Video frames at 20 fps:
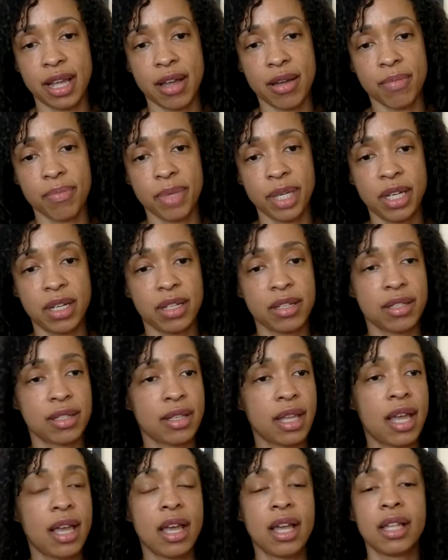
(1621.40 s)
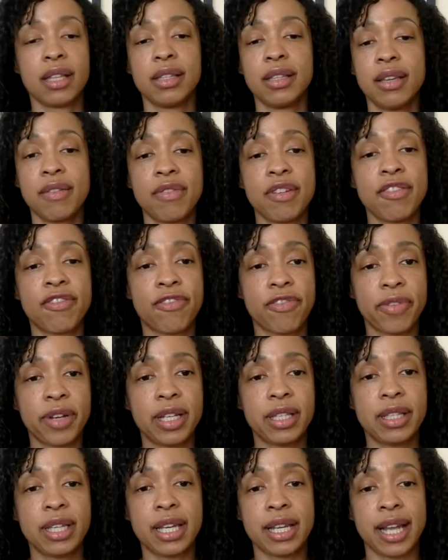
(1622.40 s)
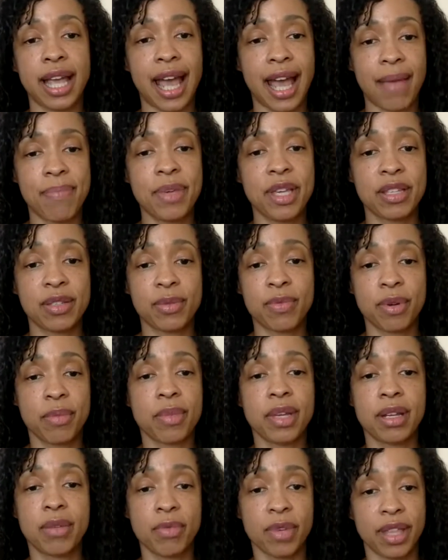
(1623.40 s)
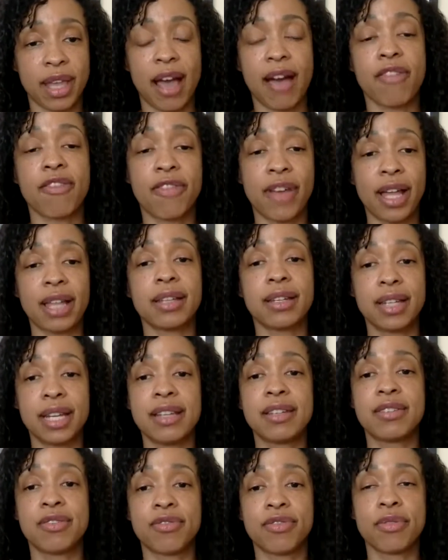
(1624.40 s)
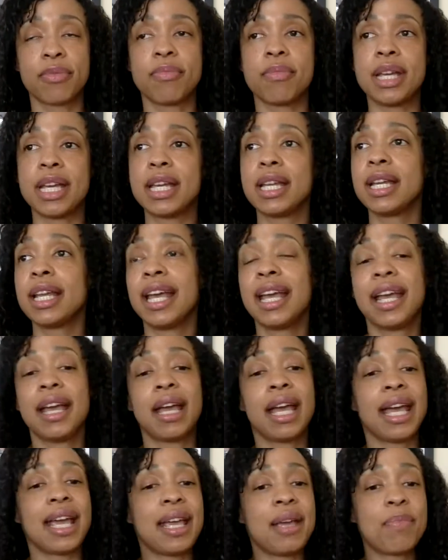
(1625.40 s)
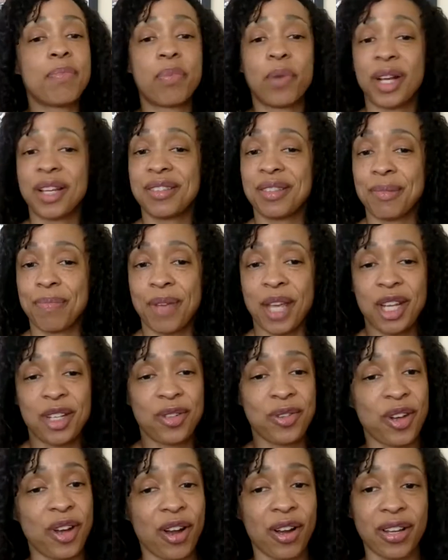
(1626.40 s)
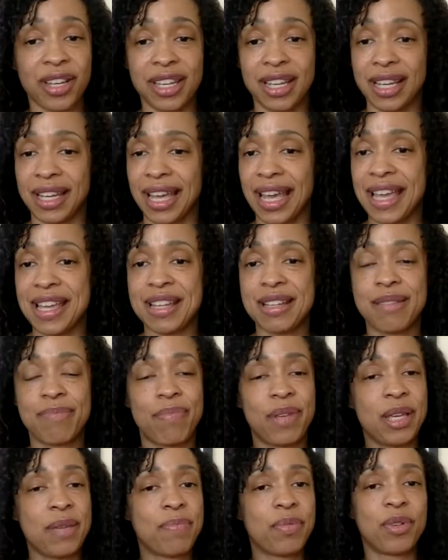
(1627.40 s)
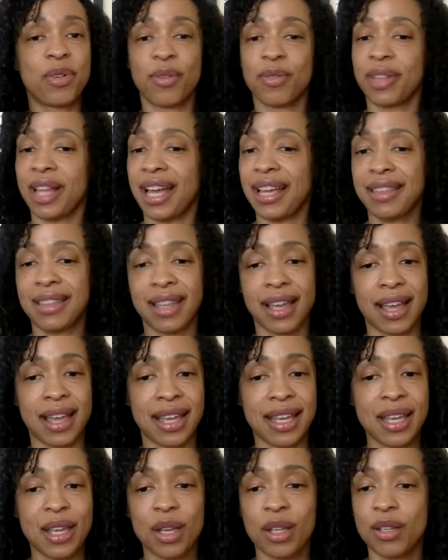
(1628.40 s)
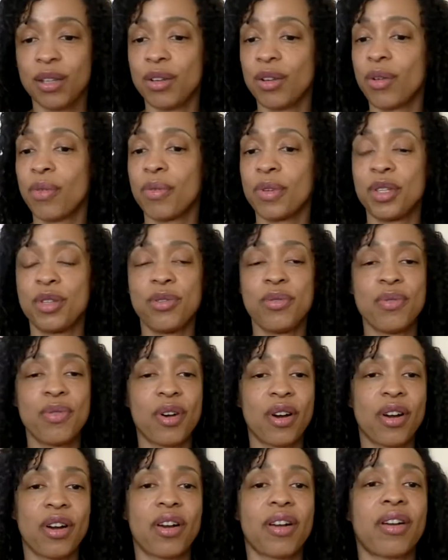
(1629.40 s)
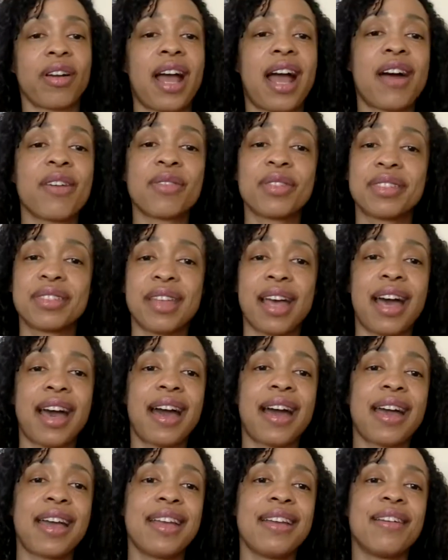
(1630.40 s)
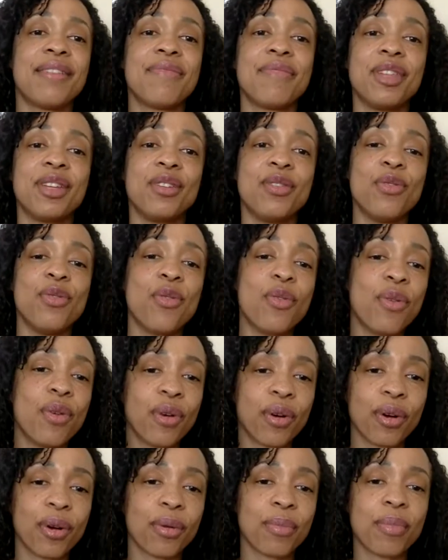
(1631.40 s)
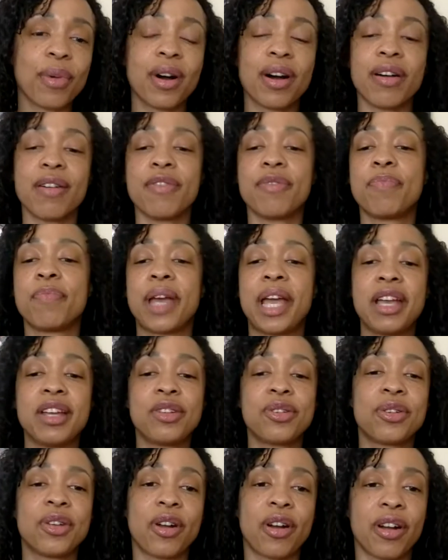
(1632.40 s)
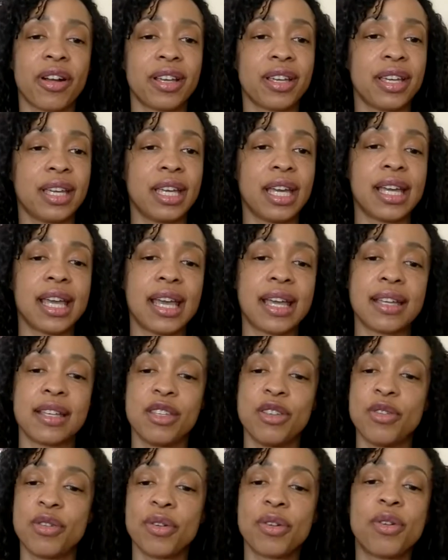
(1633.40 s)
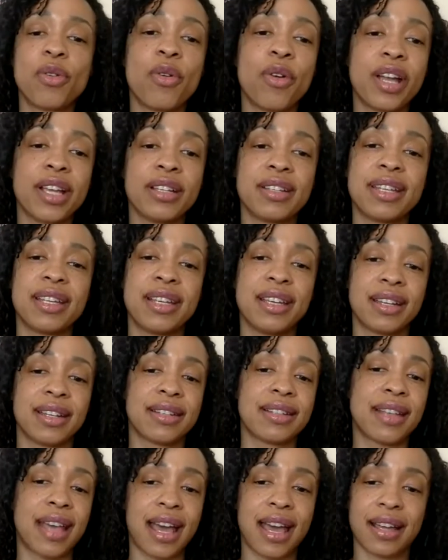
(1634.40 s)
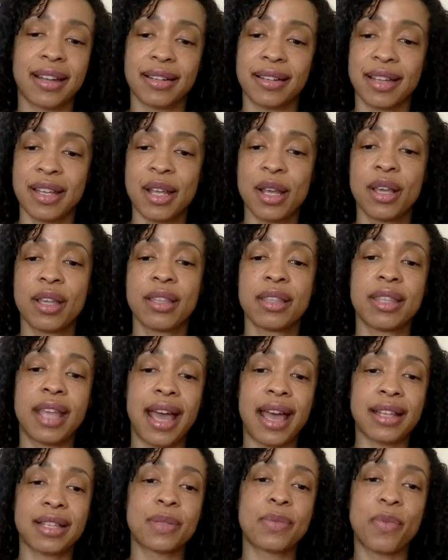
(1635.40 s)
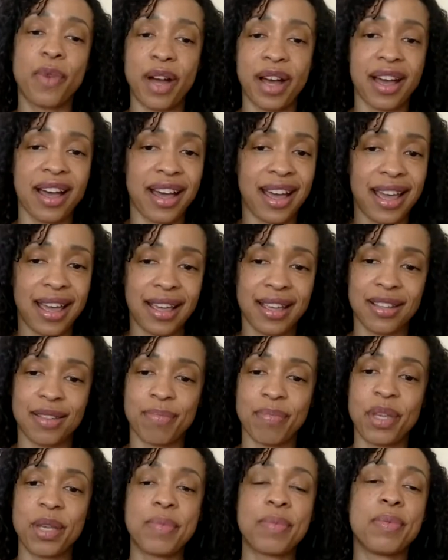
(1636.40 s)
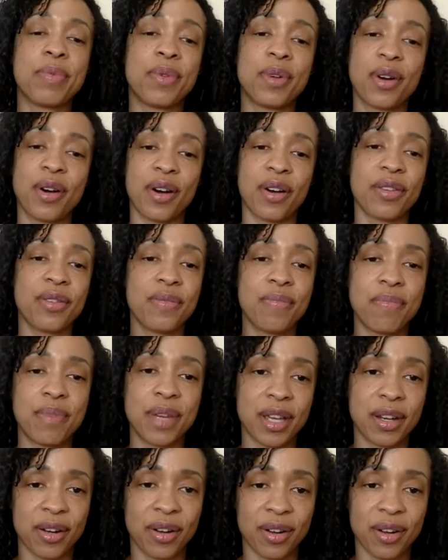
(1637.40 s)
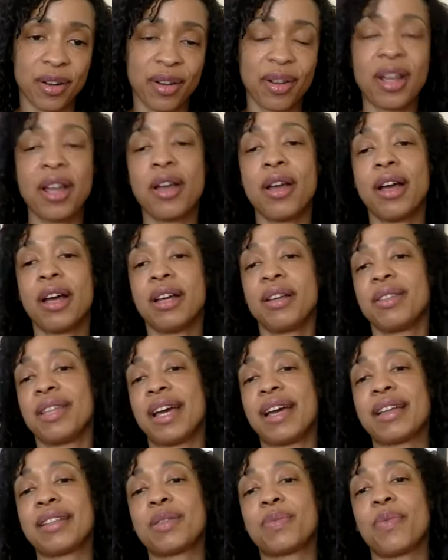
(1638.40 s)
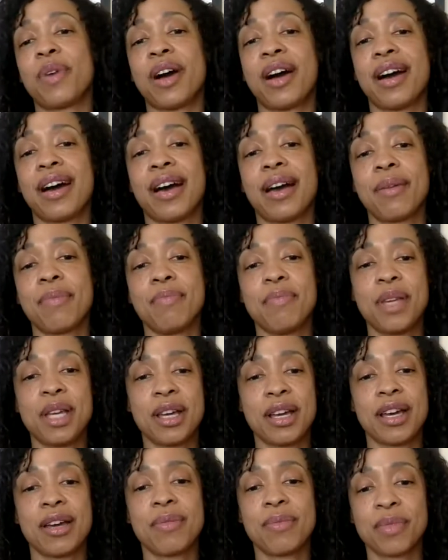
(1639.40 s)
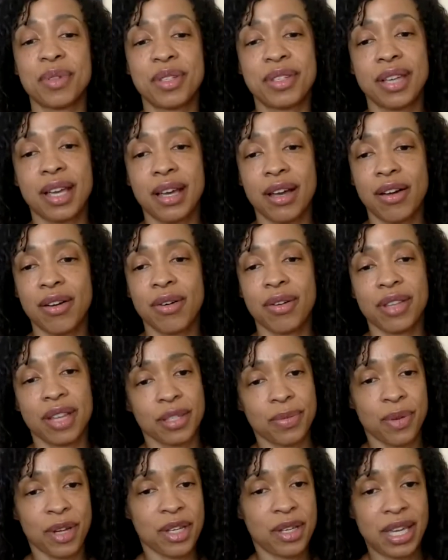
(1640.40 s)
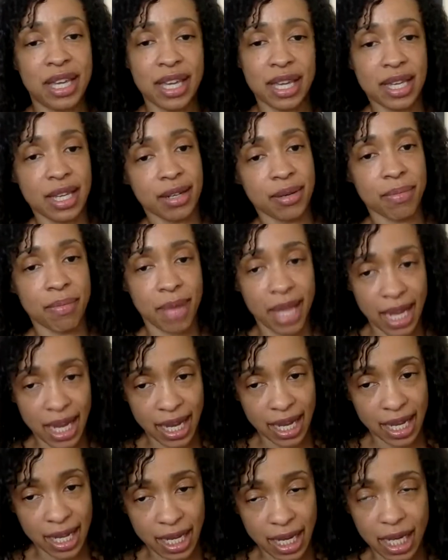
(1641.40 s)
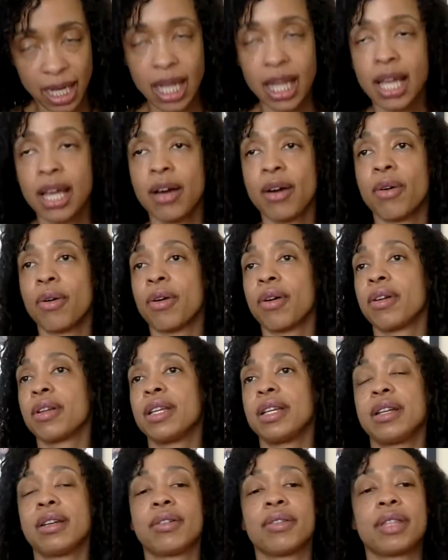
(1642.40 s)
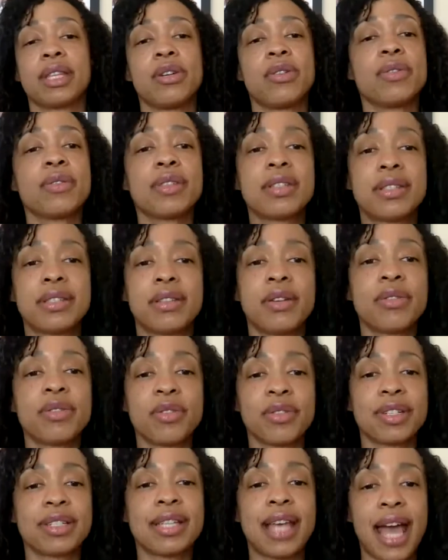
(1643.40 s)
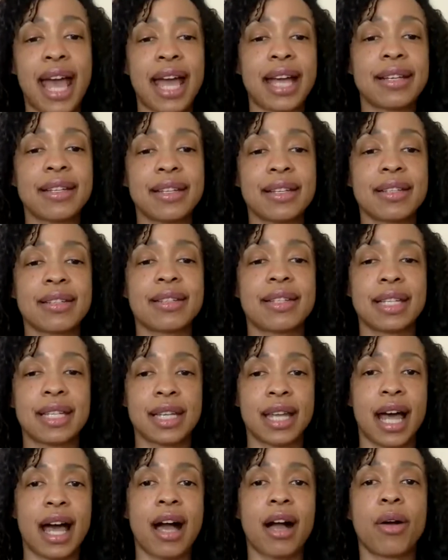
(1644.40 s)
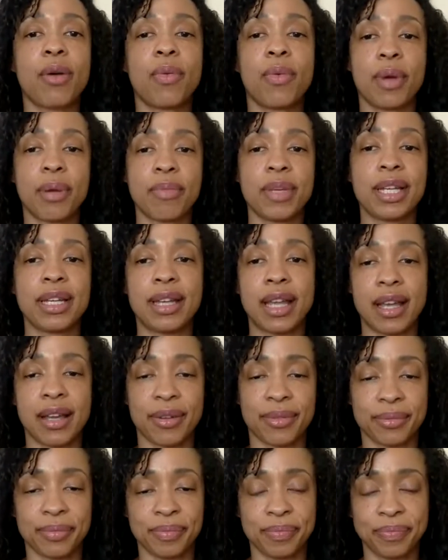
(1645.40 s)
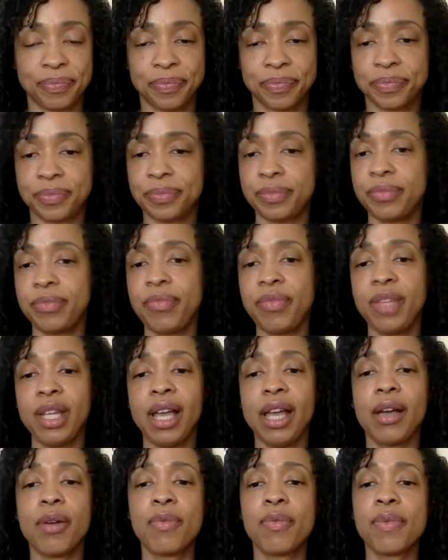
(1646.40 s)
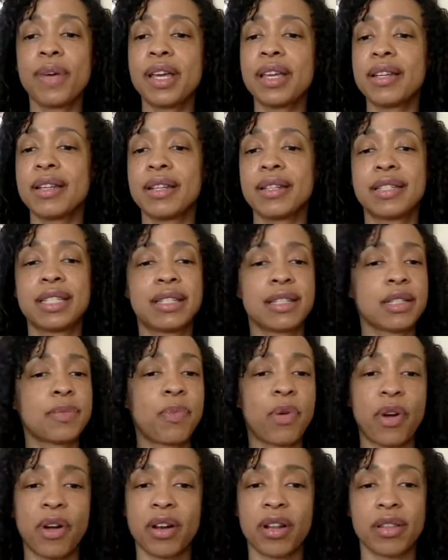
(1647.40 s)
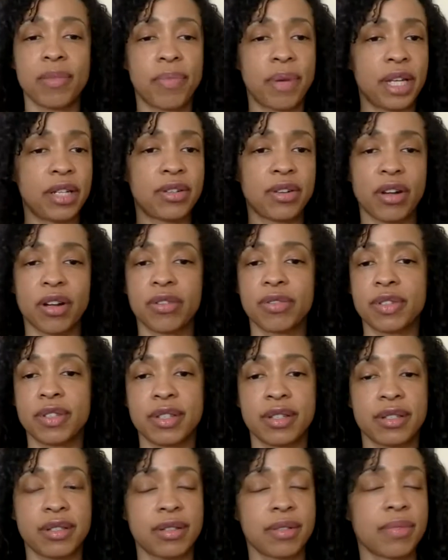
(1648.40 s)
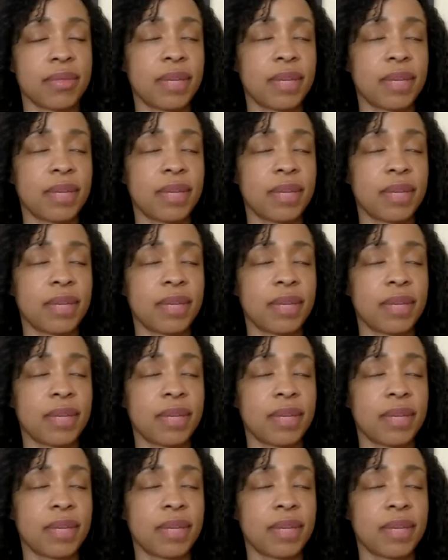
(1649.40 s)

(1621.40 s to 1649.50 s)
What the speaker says: because living freely and happy as a woman without validation from men, it breaks the patriarchy, and people don't like that. When you are outside of the norm of patriarchy, you're going to get attacked. That's why people will call you bitter. That's why men will say, oh, that's why you can't get a man. Or, those are tactics to knock women down. And it's just part of the patriarchal system.